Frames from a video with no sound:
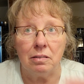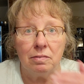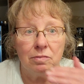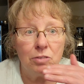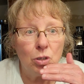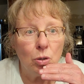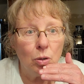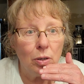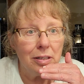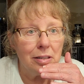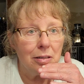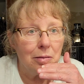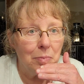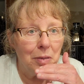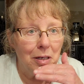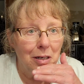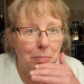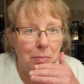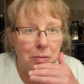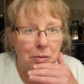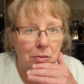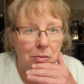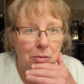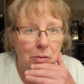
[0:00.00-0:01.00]
of toilet
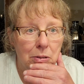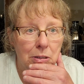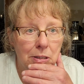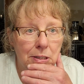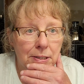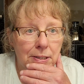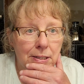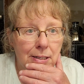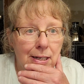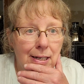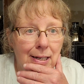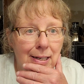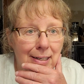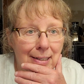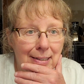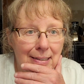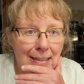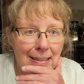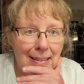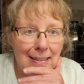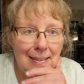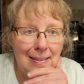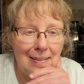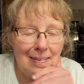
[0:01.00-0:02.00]
paper rolls. I
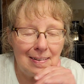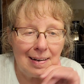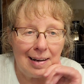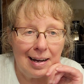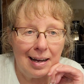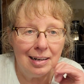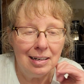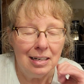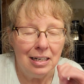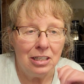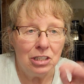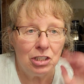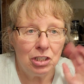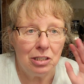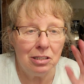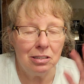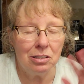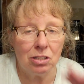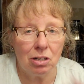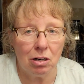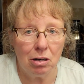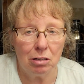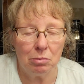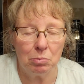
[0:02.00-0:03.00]
kid you not,
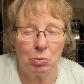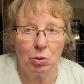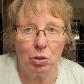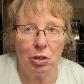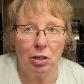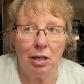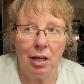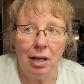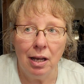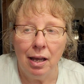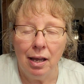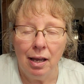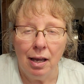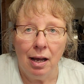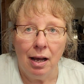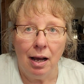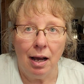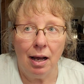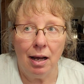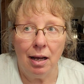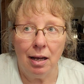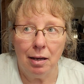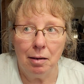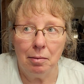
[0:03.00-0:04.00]
sheets of cardboard.
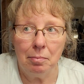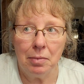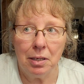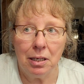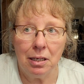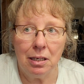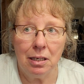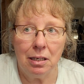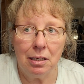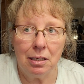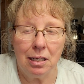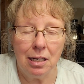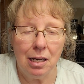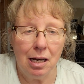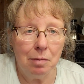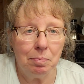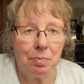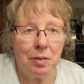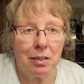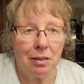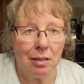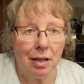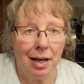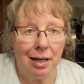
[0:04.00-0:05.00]
It
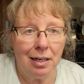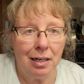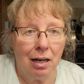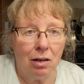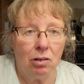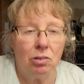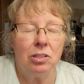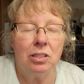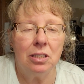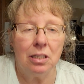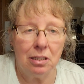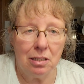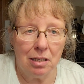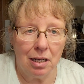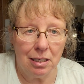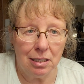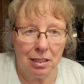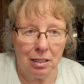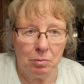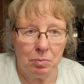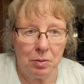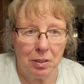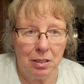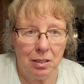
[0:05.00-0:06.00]
kept the light out, did
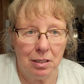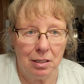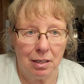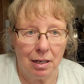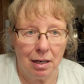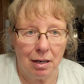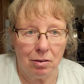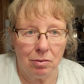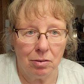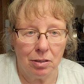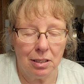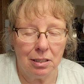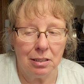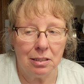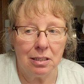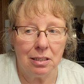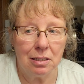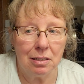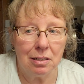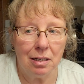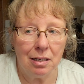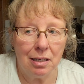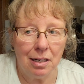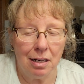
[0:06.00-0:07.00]
not keep the heat out. It
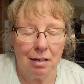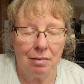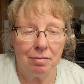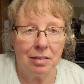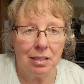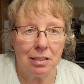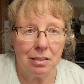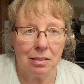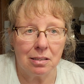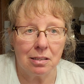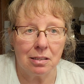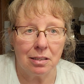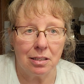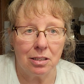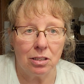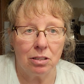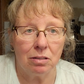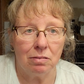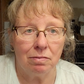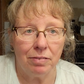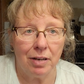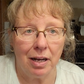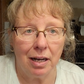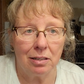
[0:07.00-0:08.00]
did not have the
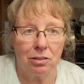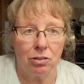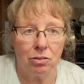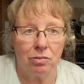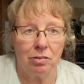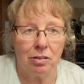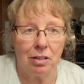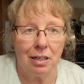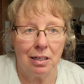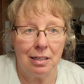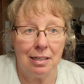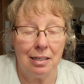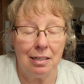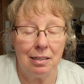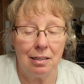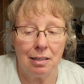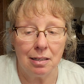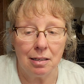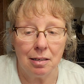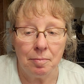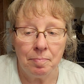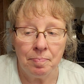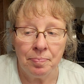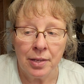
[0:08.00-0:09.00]
insulation factor that I
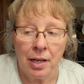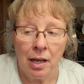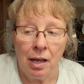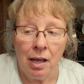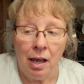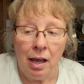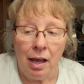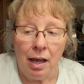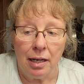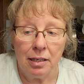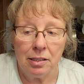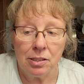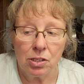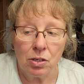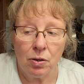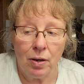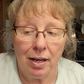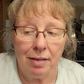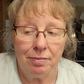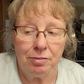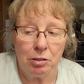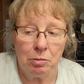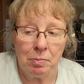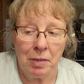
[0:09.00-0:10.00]
needed. And
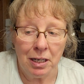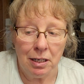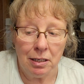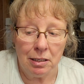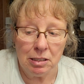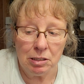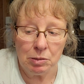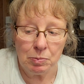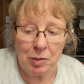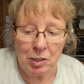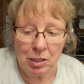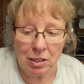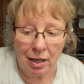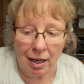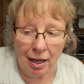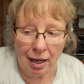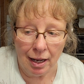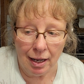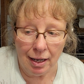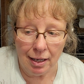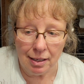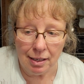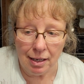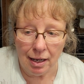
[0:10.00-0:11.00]
so after my husband
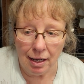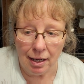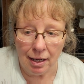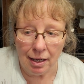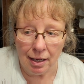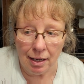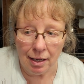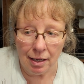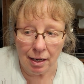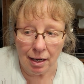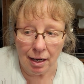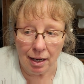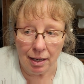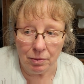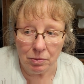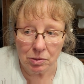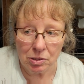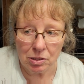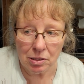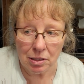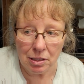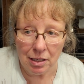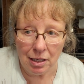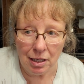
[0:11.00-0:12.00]
died and I
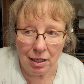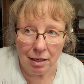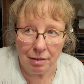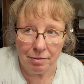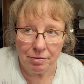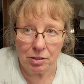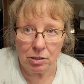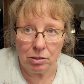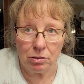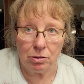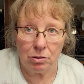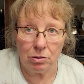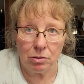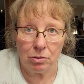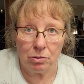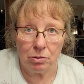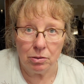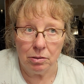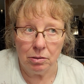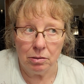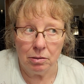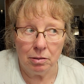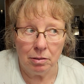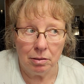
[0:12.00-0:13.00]
was going to have to,